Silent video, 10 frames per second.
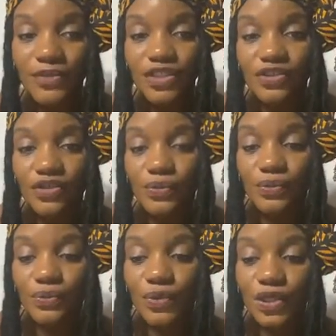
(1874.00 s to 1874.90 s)
you
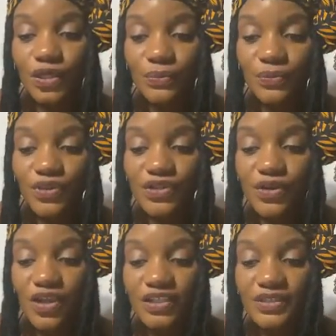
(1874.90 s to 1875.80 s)
know, what do you
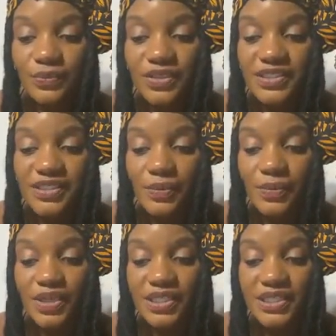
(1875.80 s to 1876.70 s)
call it? When
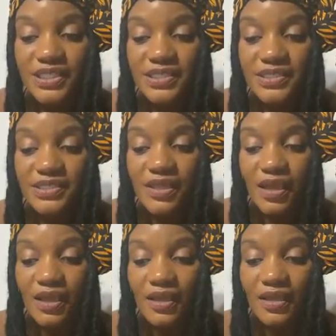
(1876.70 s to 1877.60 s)
someone is,
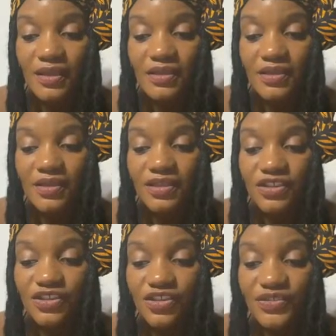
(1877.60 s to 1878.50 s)

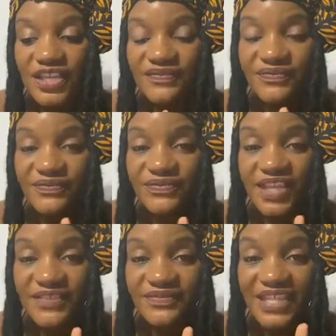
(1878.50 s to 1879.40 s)
you know,
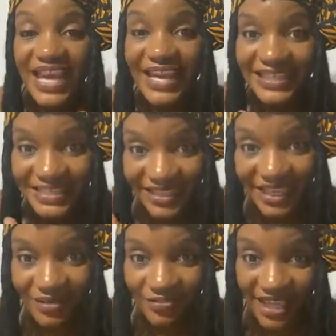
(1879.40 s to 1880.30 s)
they've died and
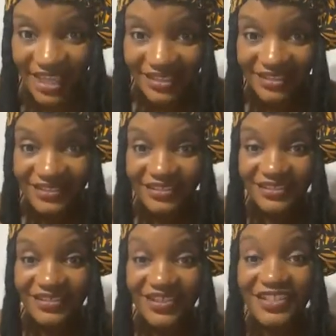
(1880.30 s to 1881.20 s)
came back,
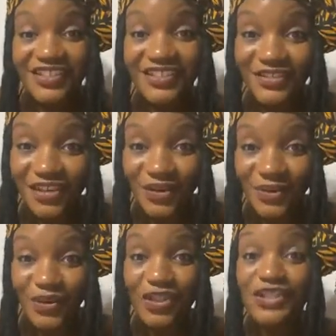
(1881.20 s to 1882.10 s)
you know,
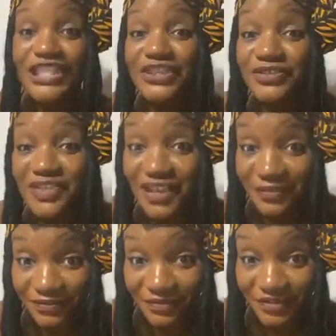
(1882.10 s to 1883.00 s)
or
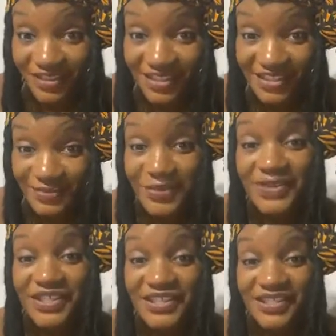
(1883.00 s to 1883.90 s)
near-death
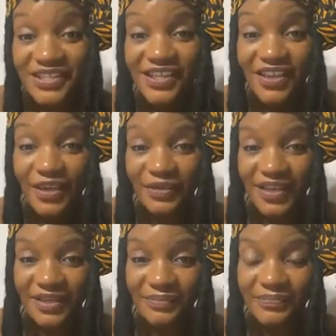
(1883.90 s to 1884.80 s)
experience,
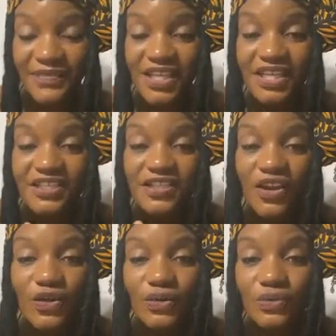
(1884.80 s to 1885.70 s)
okay?
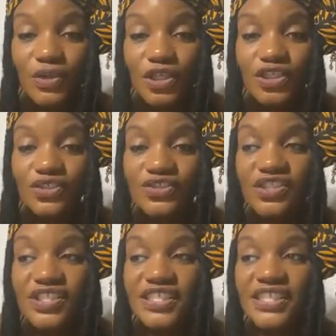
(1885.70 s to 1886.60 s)
So
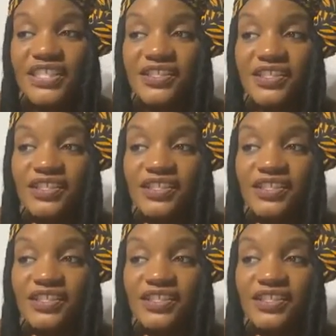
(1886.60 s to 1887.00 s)
usually